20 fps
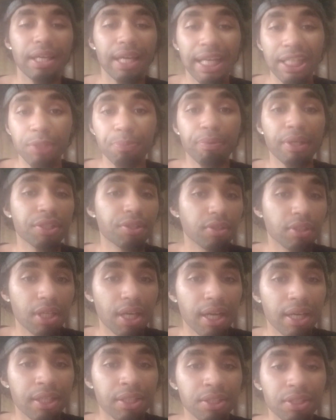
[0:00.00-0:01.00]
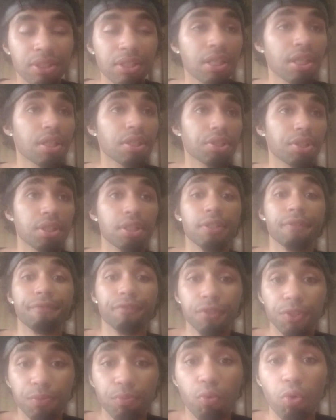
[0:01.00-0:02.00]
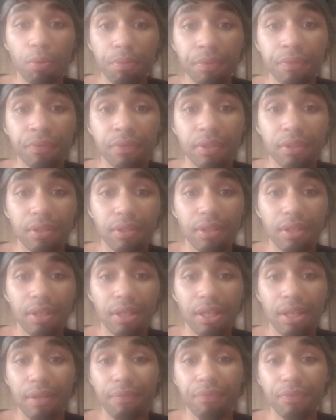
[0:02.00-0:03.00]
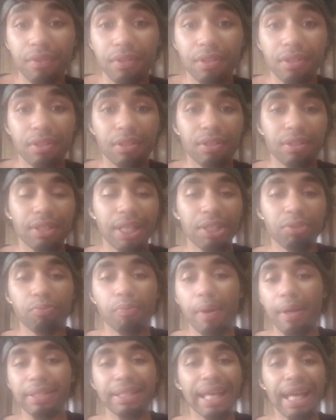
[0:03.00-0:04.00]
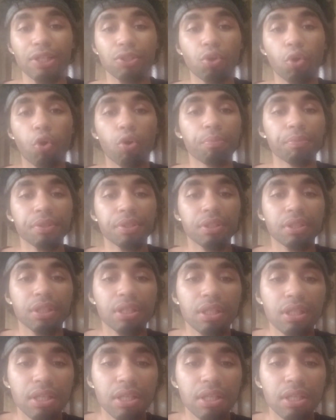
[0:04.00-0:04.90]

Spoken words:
Hate to break to you guys, she's the first woman. That's what my dad told me.